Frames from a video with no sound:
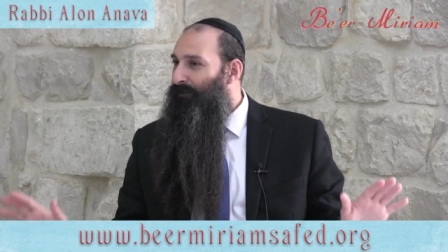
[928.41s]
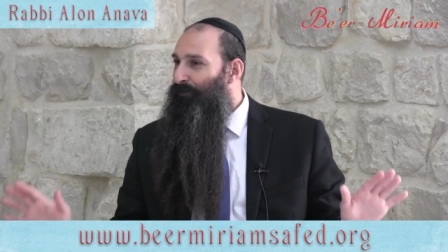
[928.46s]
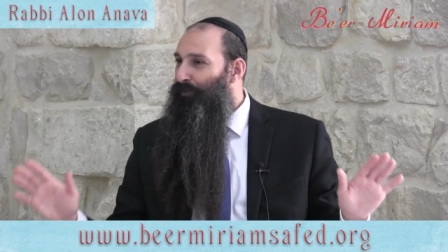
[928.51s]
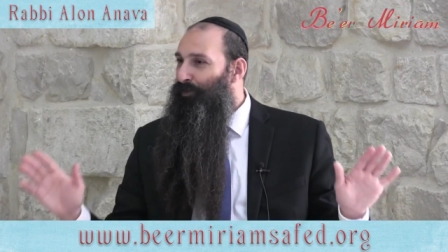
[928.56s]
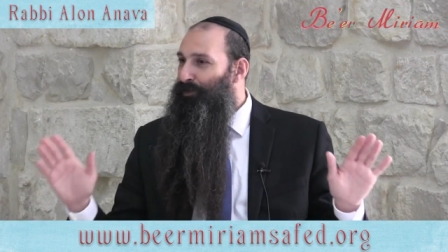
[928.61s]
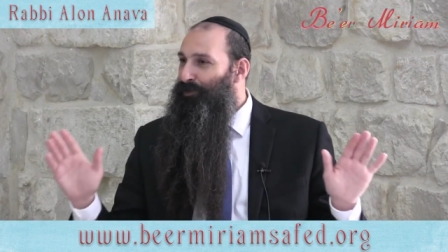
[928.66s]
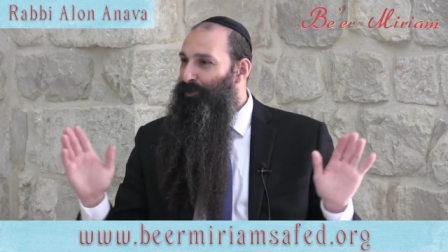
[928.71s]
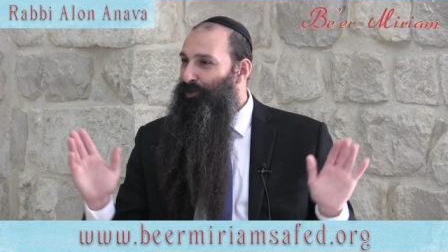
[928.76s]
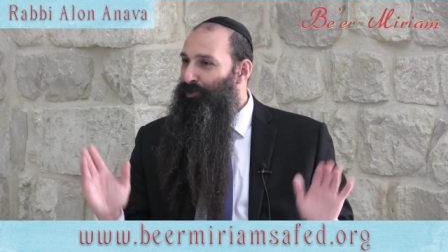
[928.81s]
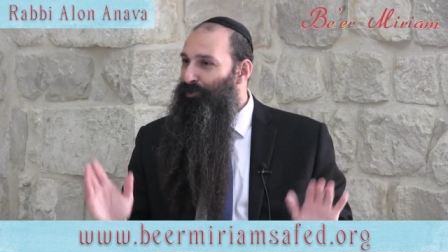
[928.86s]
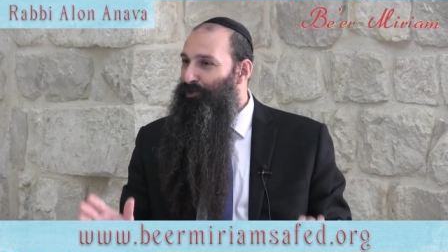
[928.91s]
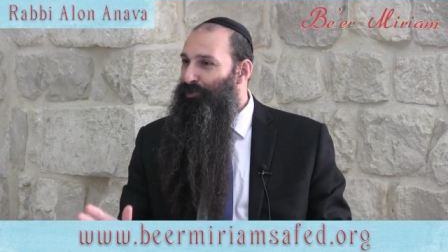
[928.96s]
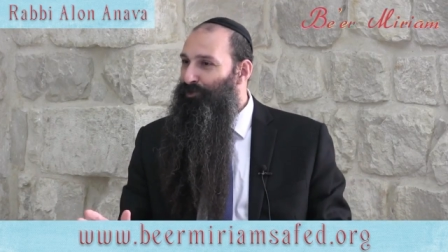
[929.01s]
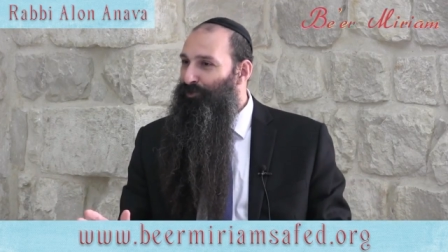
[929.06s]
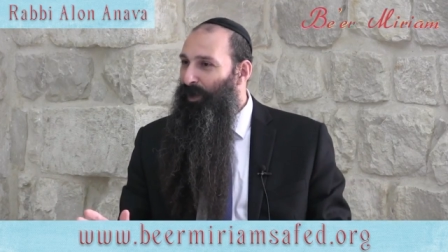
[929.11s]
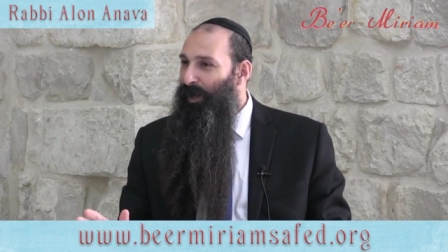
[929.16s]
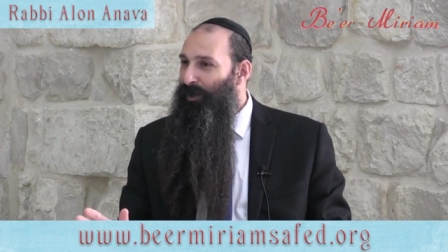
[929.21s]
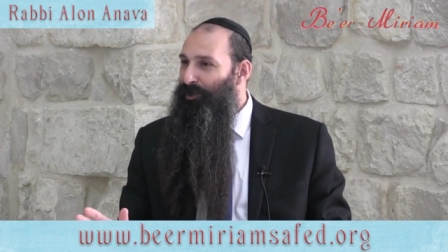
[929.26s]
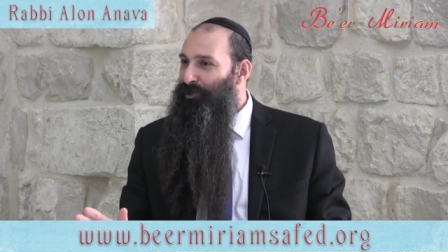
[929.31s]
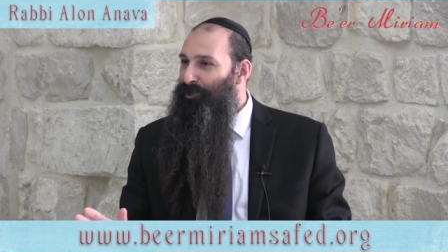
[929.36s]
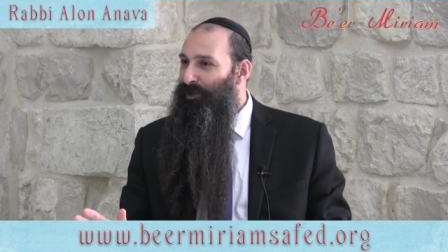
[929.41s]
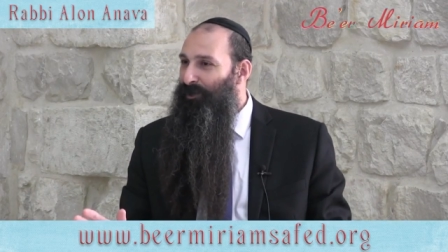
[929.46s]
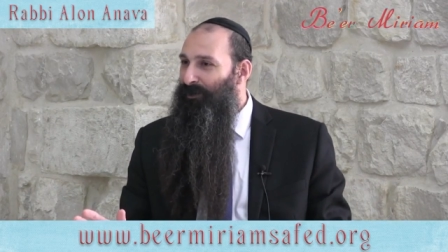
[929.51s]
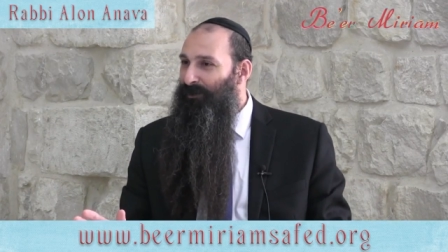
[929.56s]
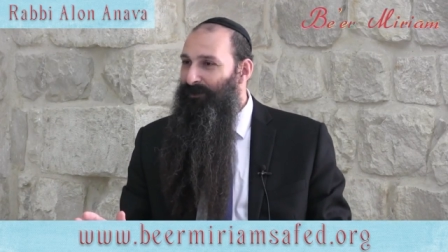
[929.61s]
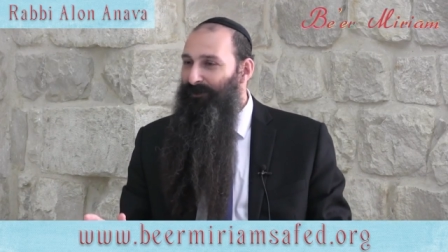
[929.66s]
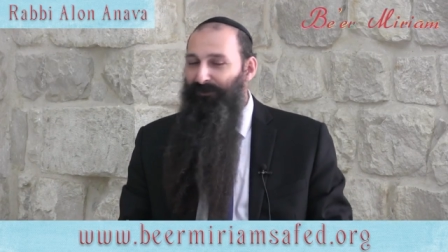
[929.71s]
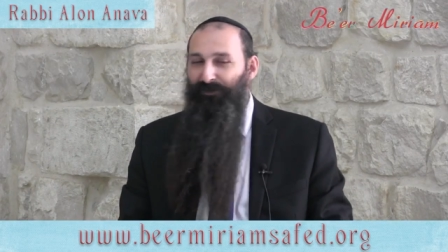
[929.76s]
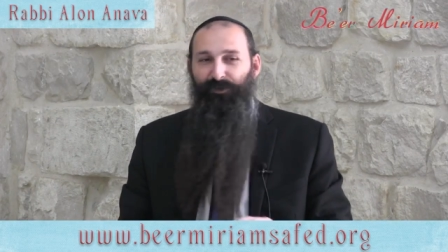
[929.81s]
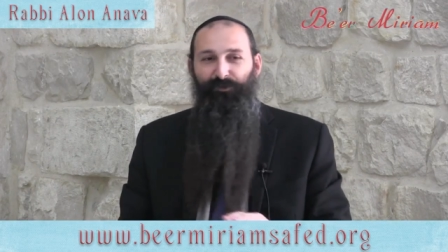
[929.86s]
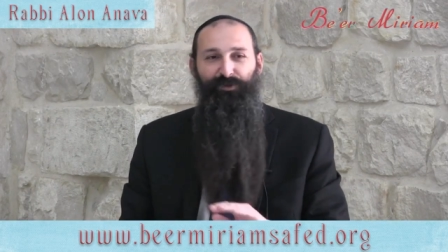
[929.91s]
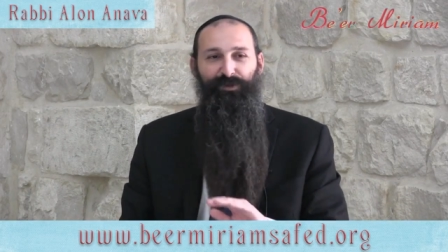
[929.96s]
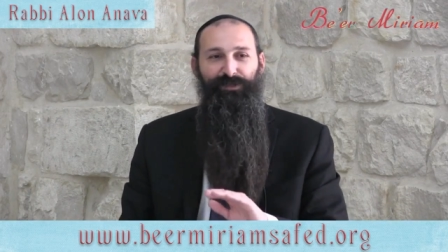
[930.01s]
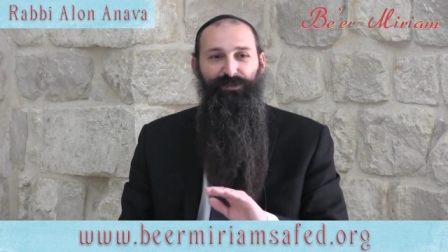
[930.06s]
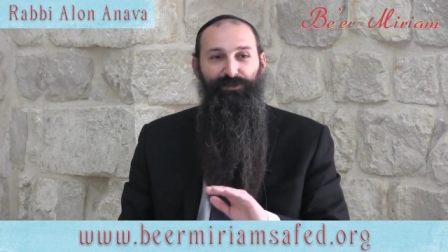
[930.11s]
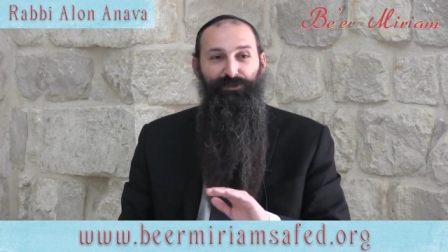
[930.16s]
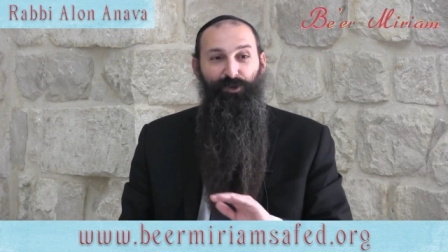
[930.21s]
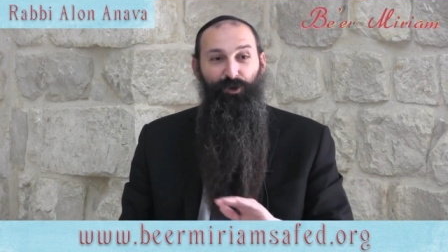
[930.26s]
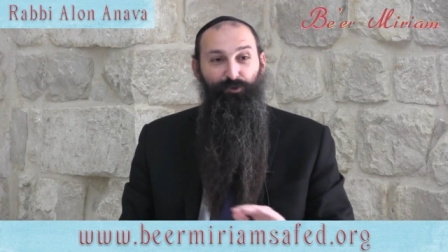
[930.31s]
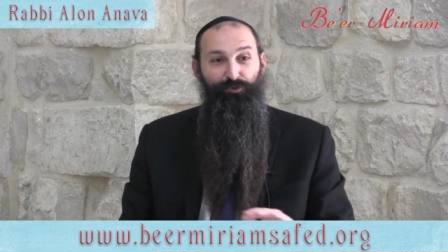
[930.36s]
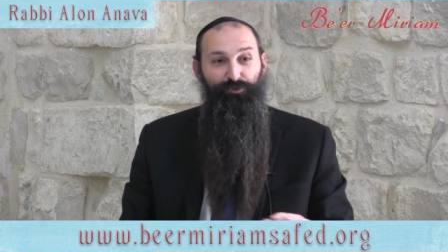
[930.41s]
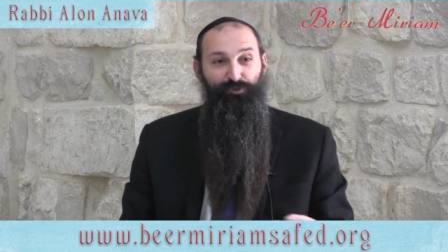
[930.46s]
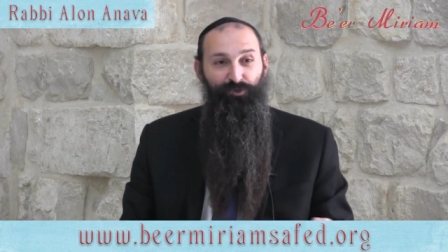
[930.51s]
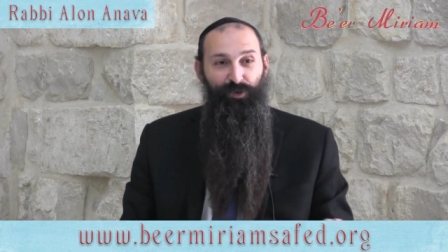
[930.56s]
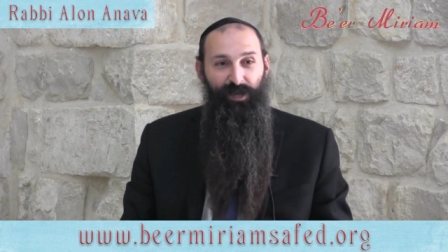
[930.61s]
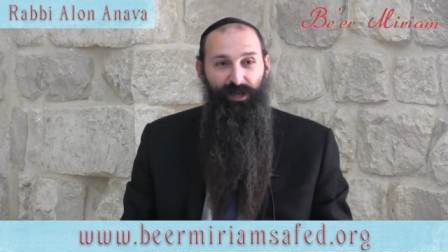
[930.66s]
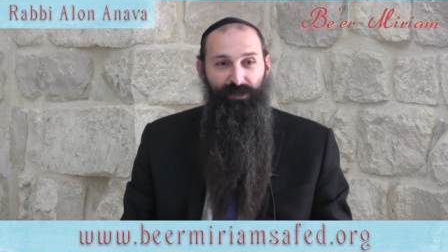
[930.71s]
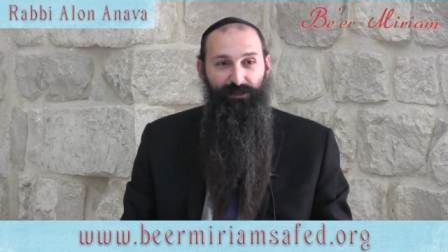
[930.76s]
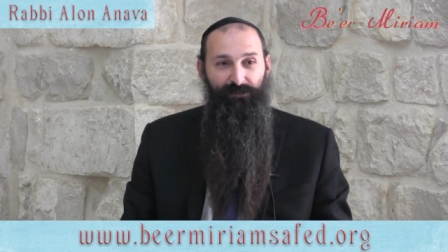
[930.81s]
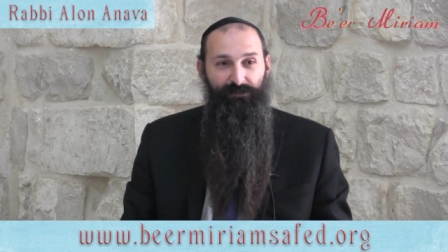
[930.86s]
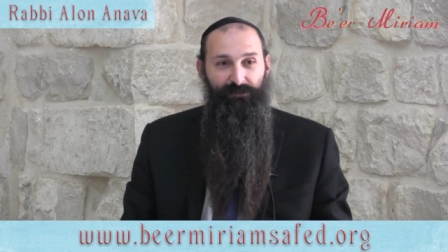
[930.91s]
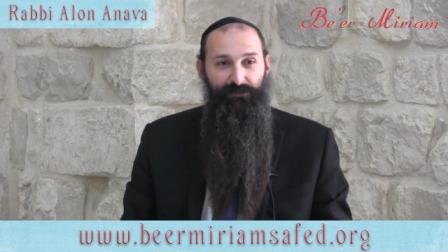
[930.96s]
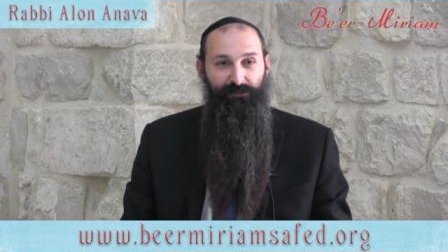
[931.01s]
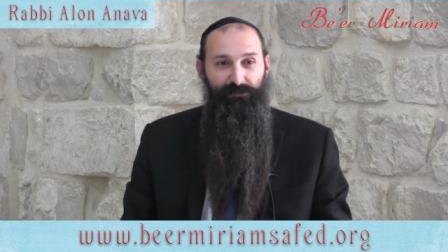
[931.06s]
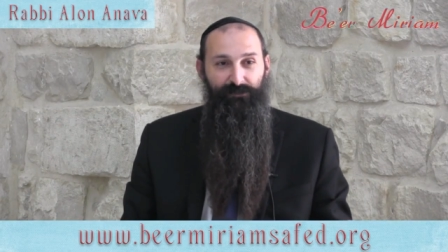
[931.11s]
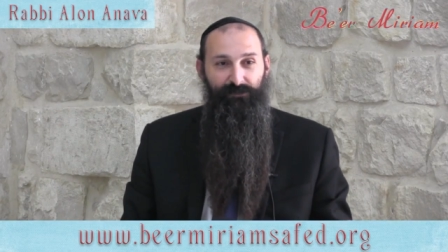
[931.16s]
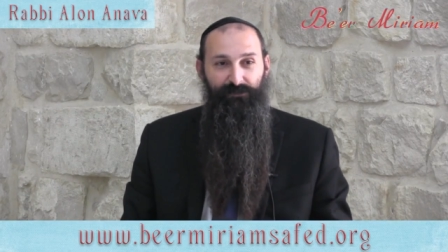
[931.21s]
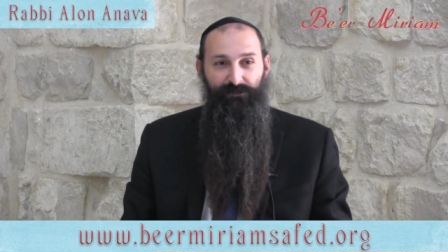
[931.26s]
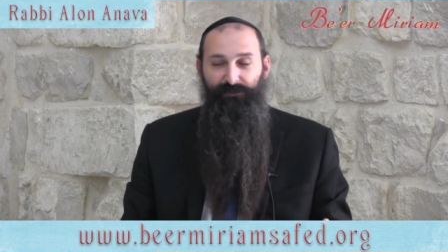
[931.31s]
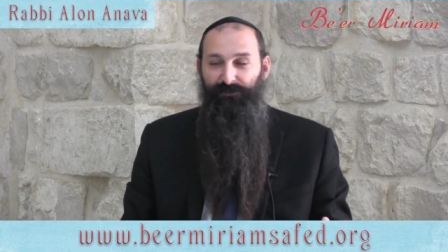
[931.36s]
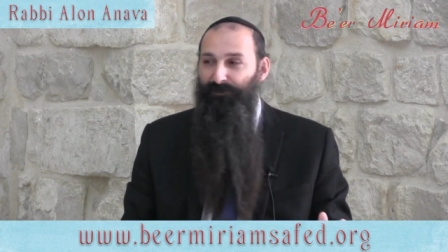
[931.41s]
There's construction, there is no trains.